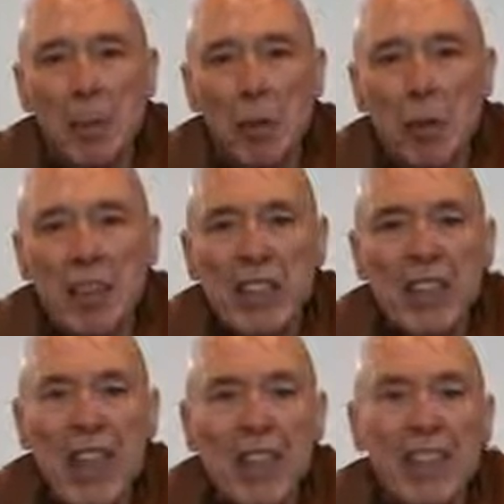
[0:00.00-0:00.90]
But we can
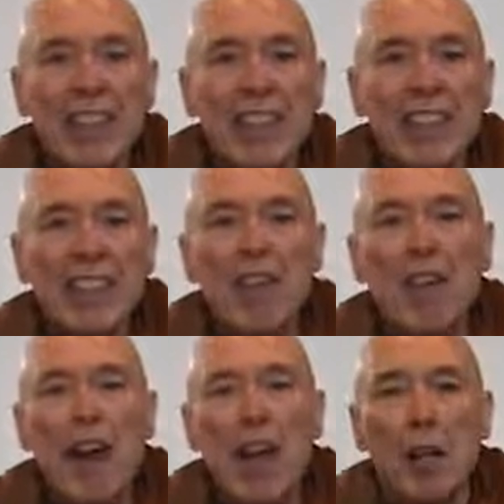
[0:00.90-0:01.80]
say that these
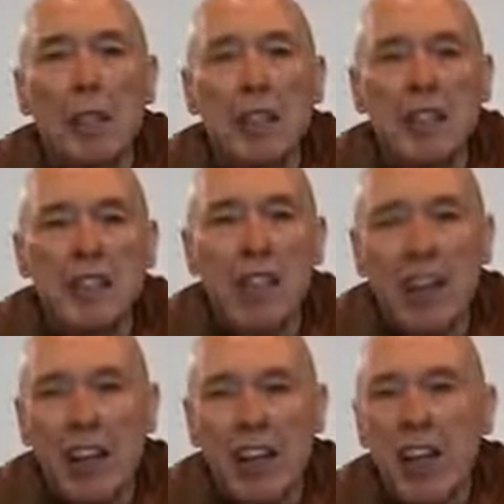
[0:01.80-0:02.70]
defilements
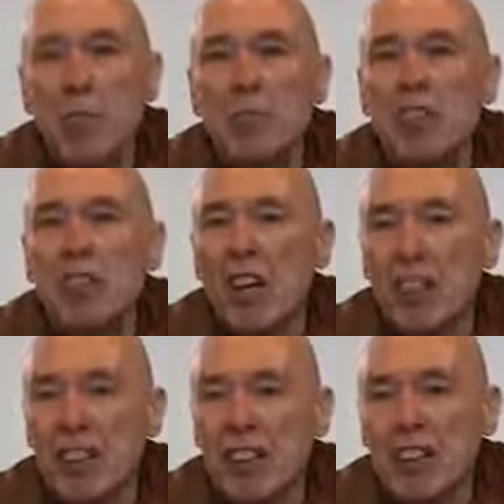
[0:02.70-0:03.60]
are
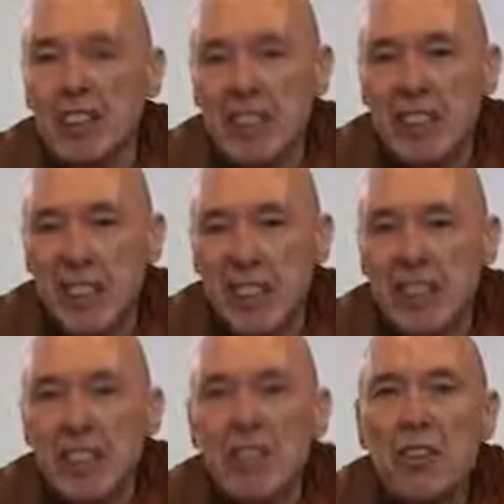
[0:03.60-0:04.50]
obstructions
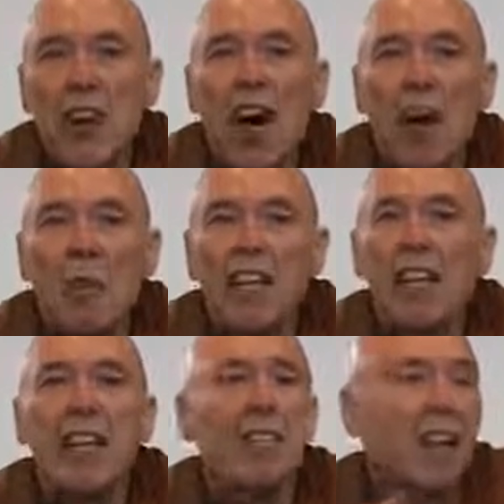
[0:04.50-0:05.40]
to the
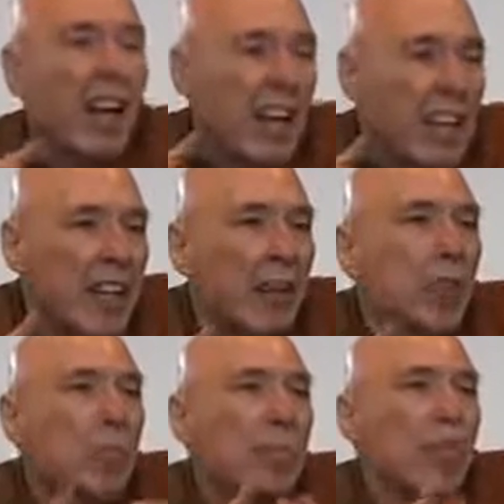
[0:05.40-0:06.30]
harmony of any
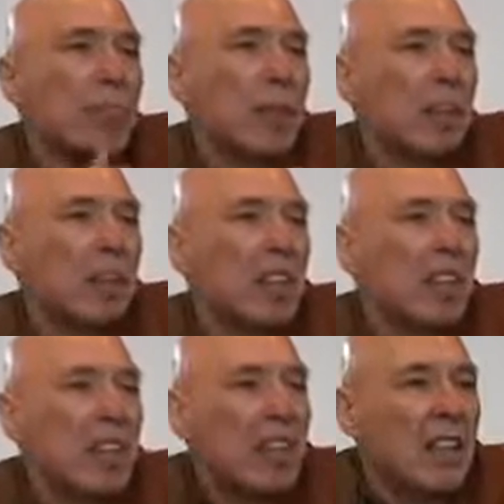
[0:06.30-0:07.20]
group of
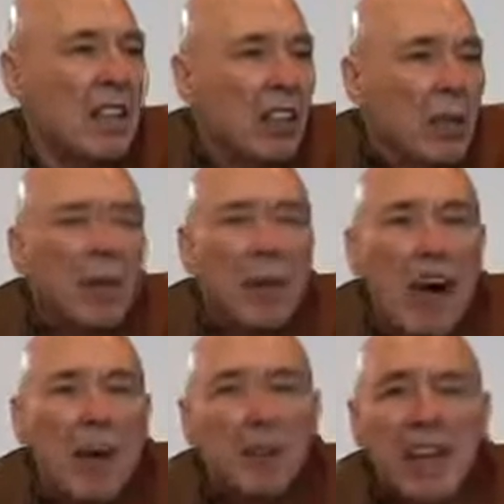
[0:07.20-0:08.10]
people who
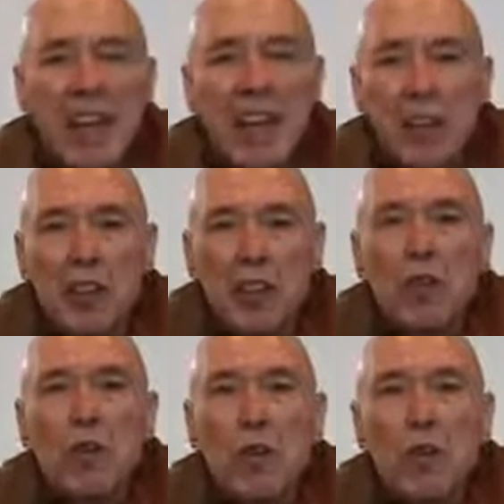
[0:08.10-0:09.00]
come together
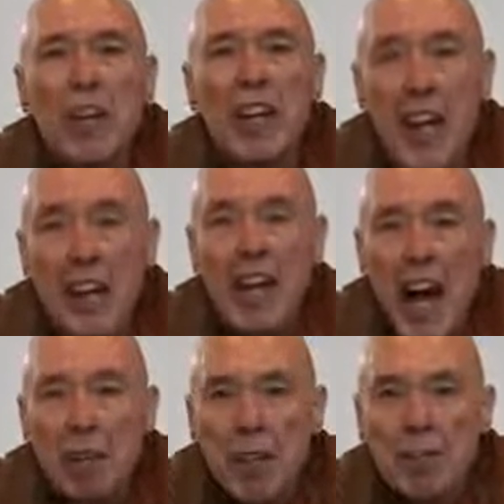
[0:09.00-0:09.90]
for a
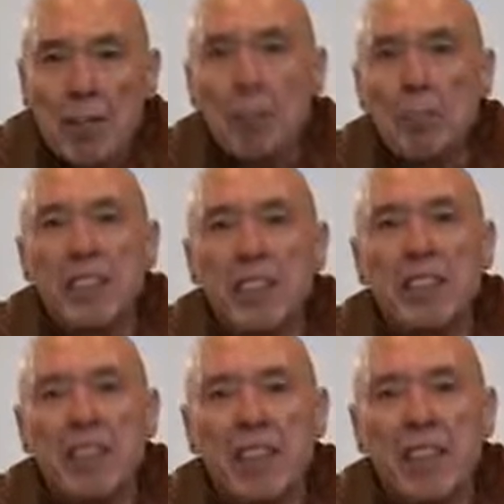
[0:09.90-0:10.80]
common
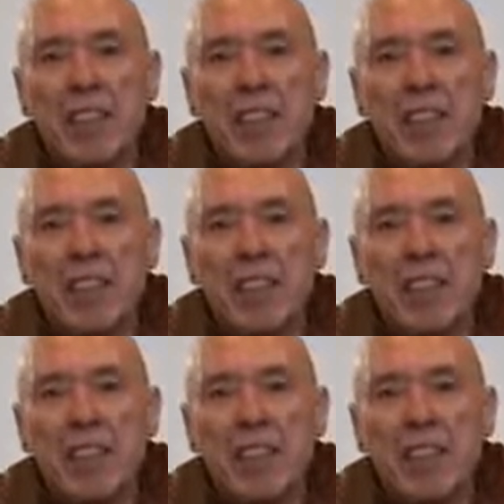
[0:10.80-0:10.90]
purpose.